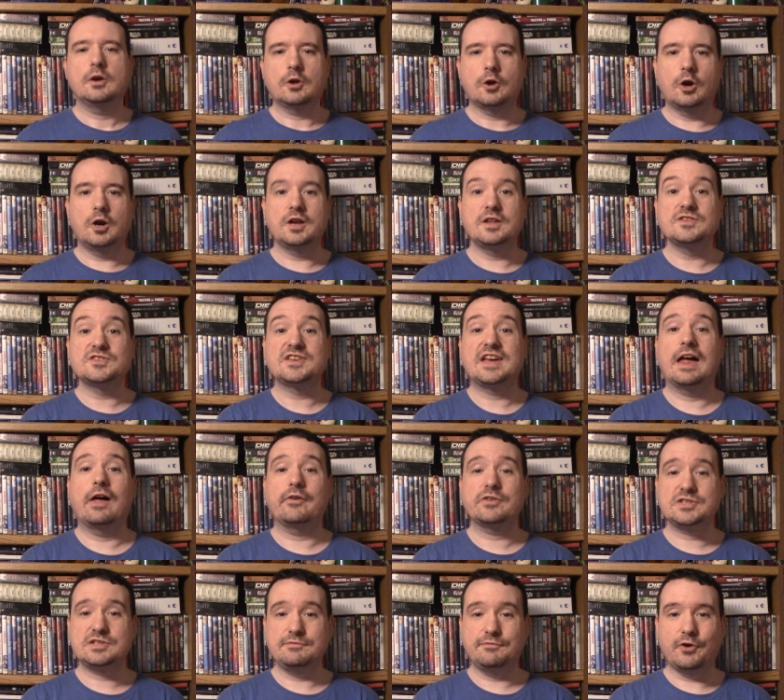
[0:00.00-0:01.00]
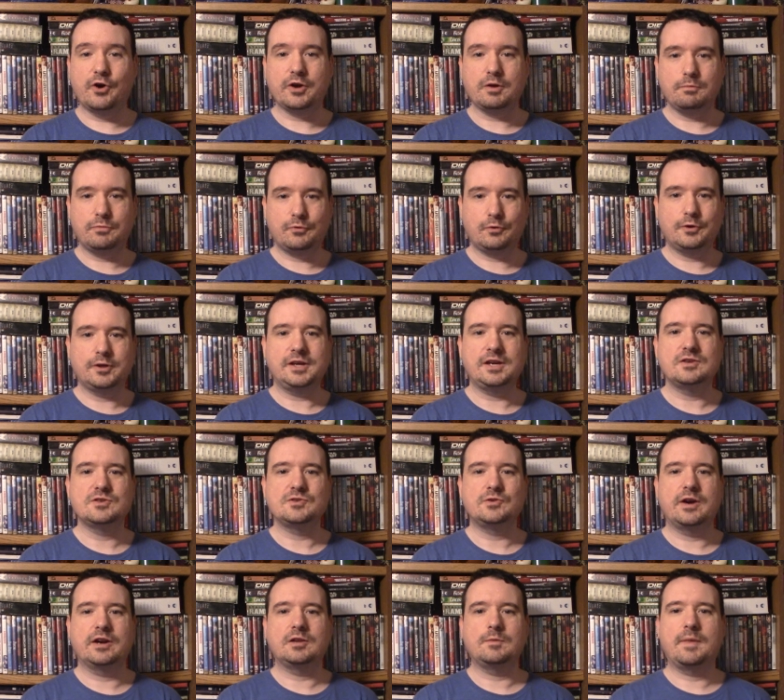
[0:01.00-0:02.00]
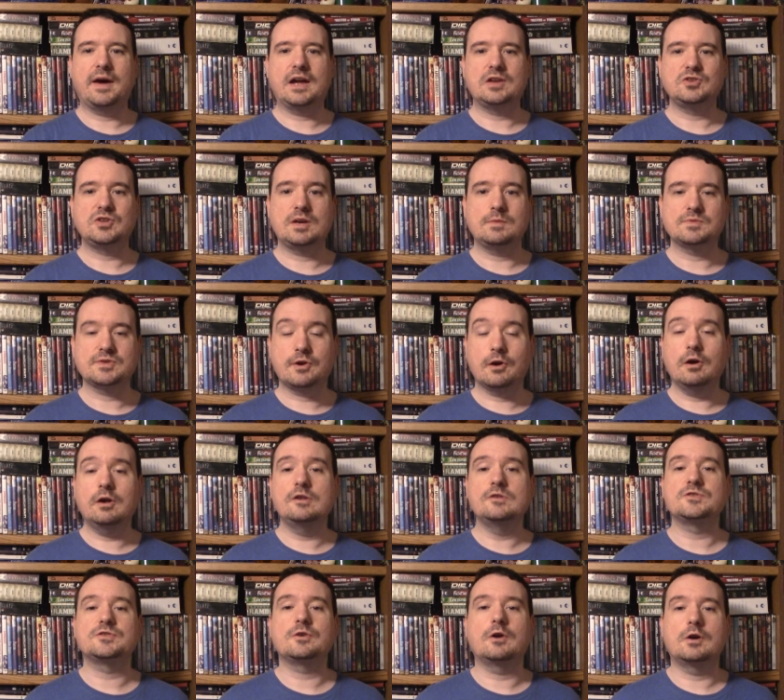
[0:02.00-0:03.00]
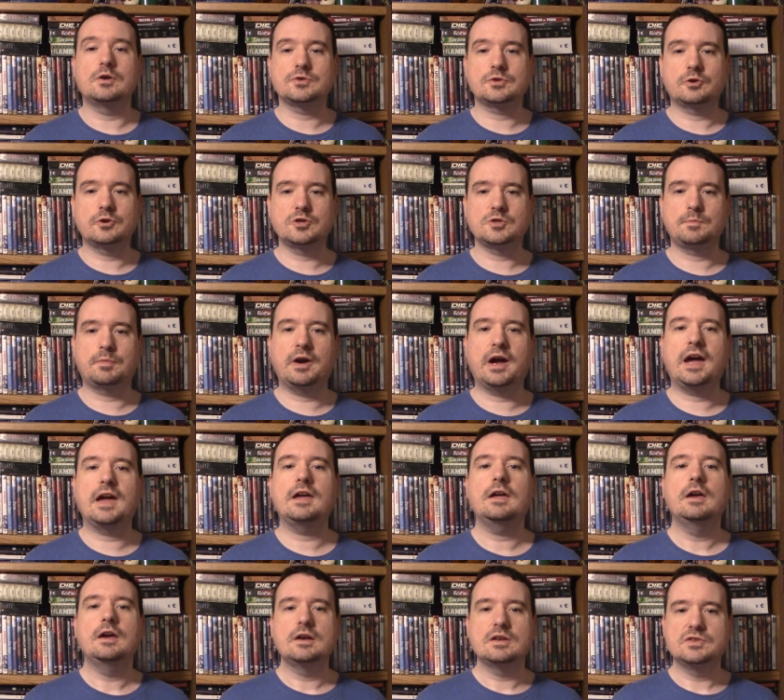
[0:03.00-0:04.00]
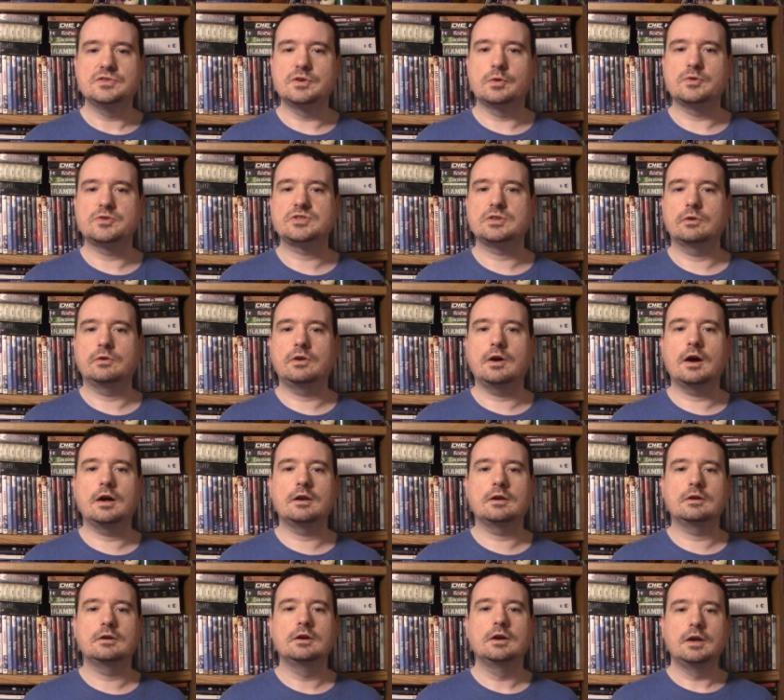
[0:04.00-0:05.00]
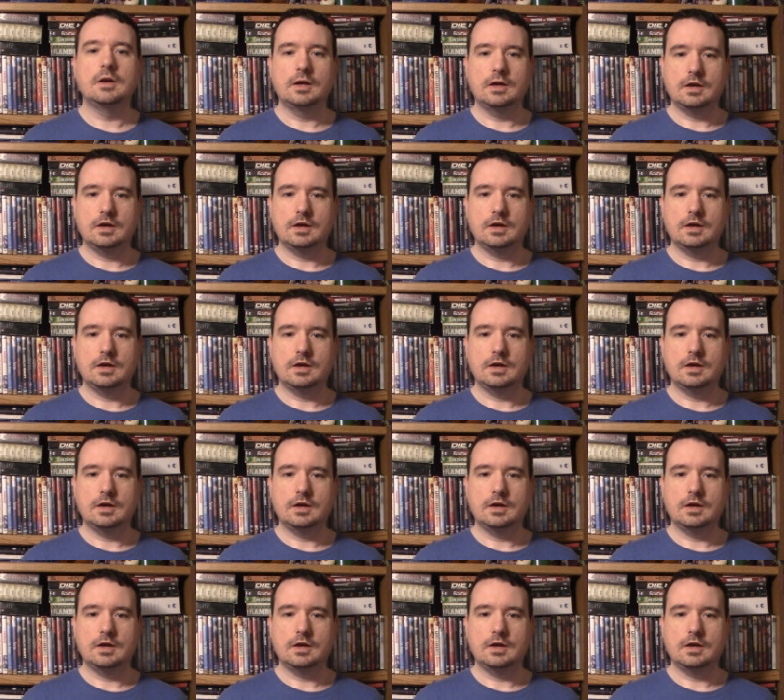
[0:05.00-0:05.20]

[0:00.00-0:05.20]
Guardians of the Galaxy Vol. 3 is directed by James Gunn and stars Chris Pratt, Zoe Saldana,